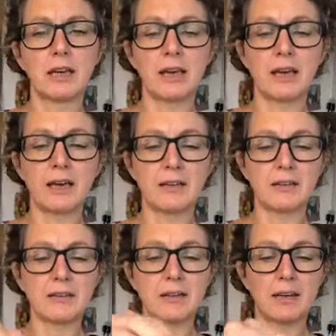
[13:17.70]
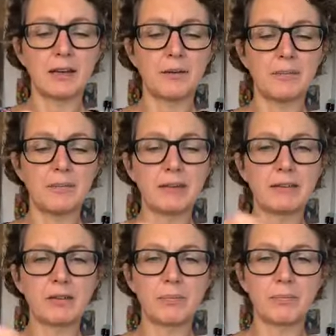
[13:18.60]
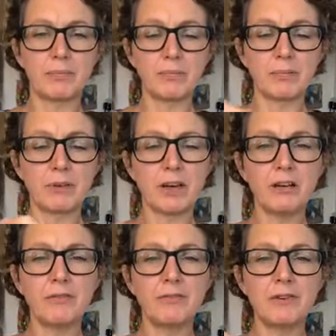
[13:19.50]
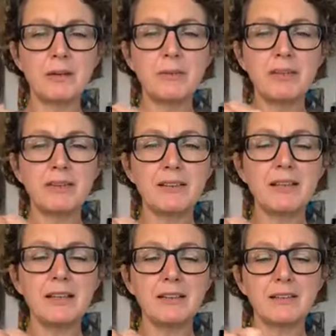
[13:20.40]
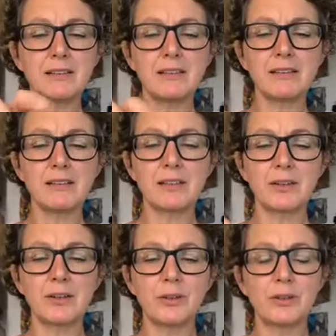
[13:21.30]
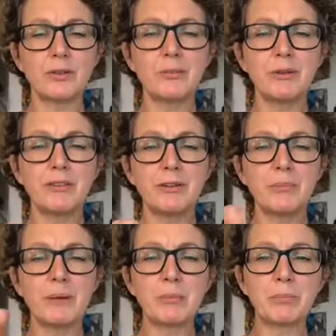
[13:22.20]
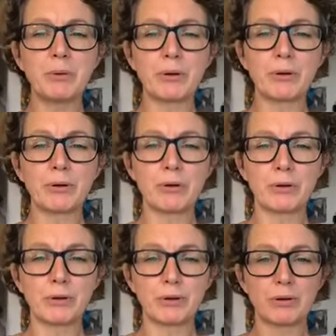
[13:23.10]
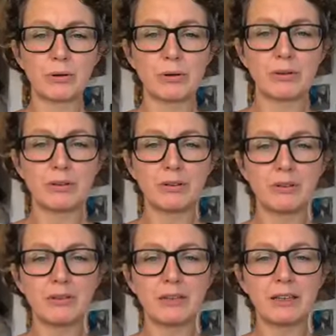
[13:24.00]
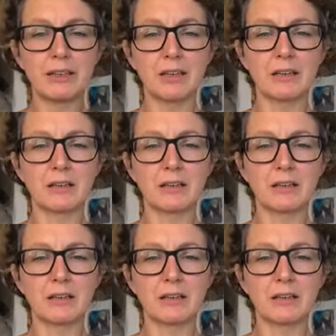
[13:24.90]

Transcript: and it's got kind of filaments in it. It's like almost a big book. Can you see that?